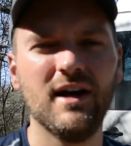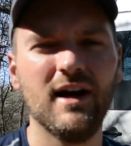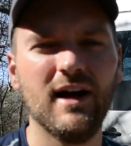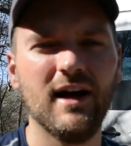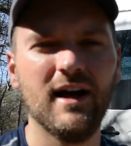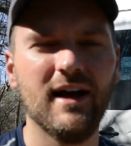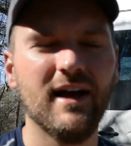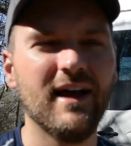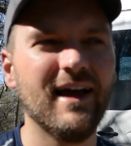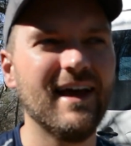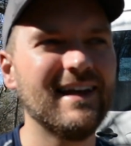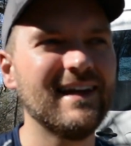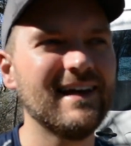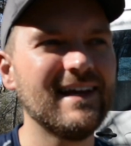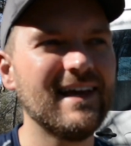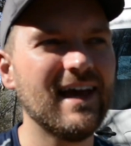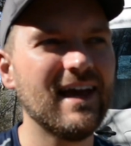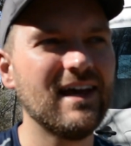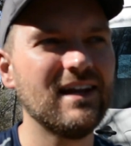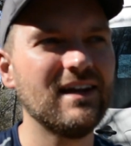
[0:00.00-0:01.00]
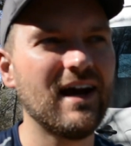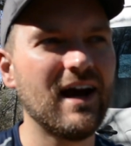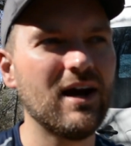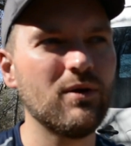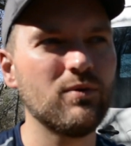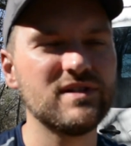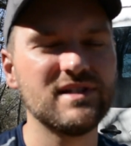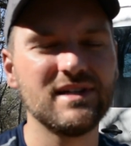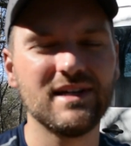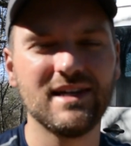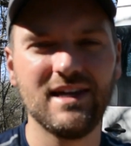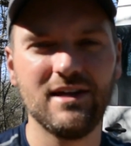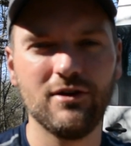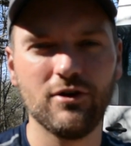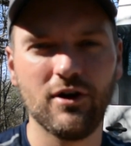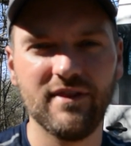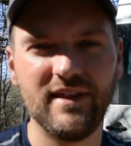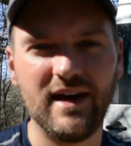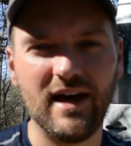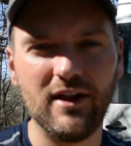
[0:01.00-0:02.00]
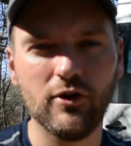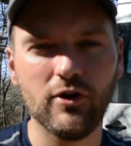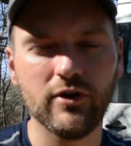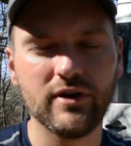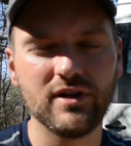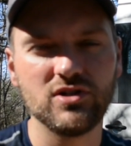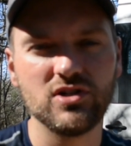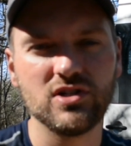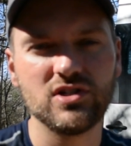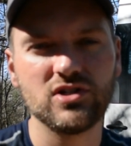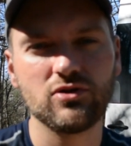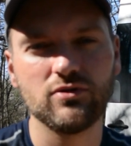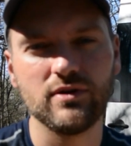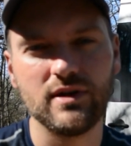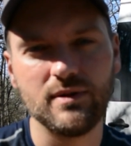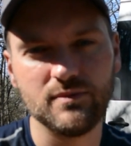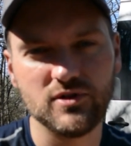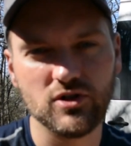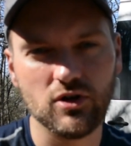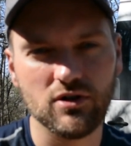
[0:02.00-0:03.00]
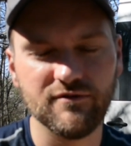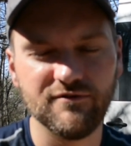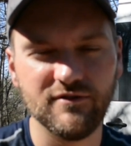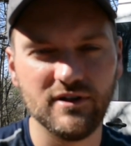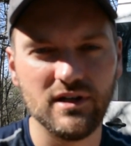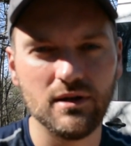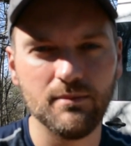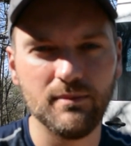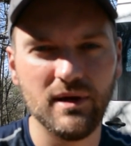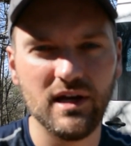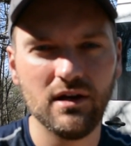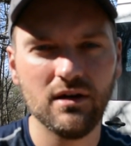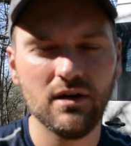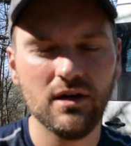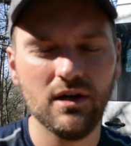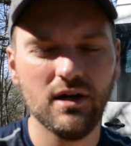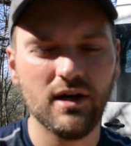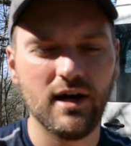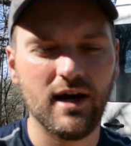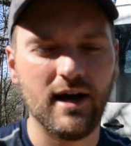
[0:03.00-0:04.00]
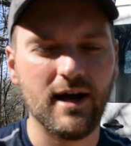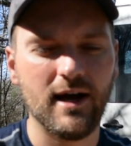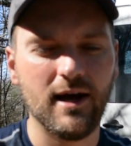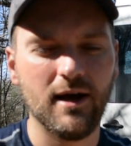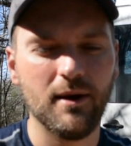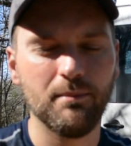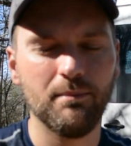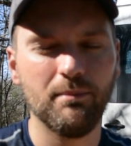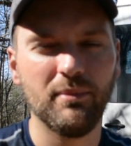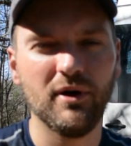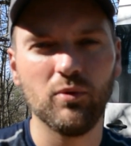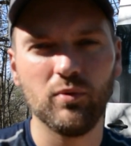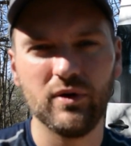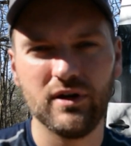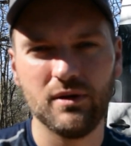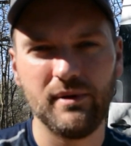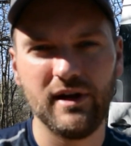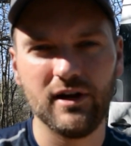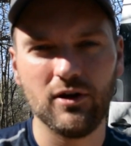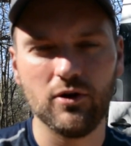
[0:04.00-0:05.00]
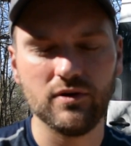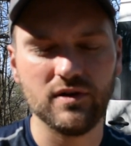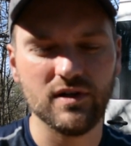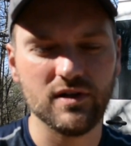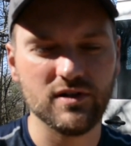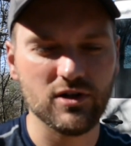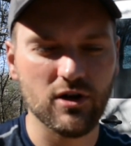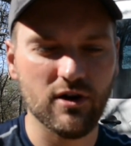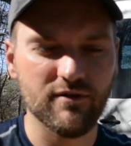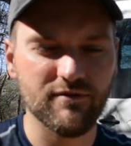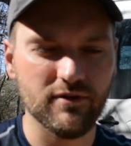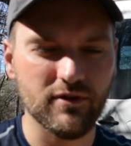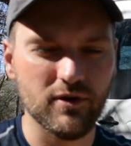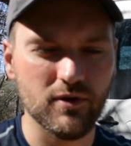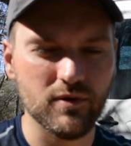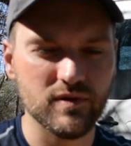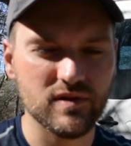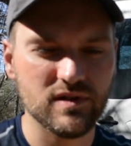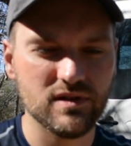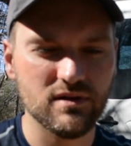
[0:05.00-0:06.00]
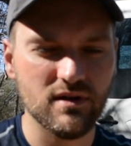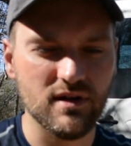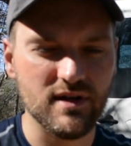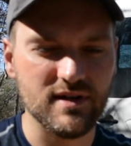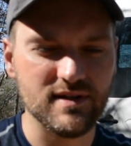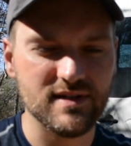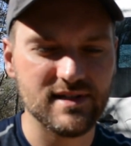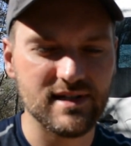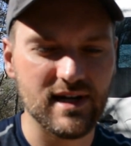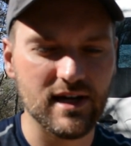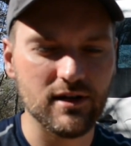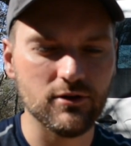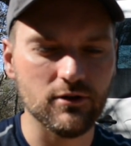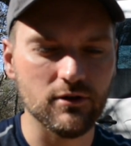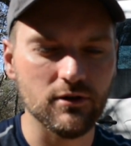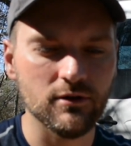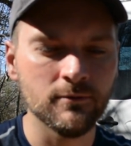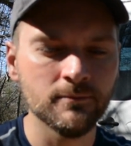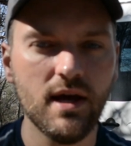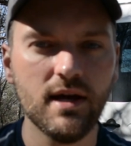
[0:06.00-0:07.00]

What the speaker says: And again, I wasn't keen on that look. It just screams RV to me, but Winnebago does offer those standard.